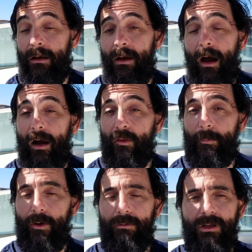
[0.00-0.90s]
on the
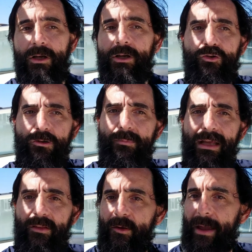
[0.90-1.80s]
boat. Shouldn't be
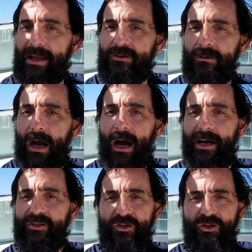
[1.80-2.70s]
anything major,
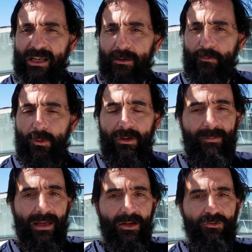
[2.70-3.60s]
just checking the fluids,
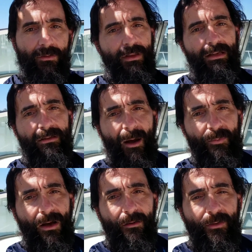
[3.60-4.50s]
making sure everything's
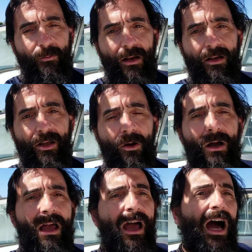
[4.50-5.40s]
topped off and ready to go.
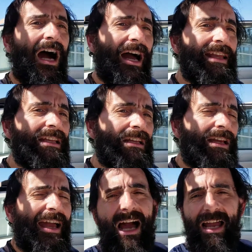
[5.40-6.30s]
I
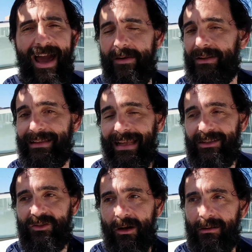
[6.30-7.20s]
got kind of a late
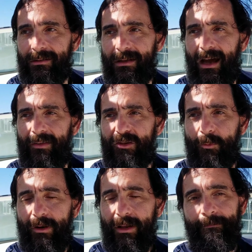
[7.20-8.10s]
start this
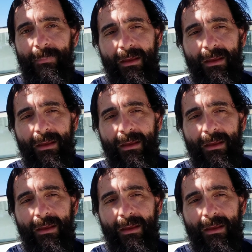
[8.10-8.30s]
morning.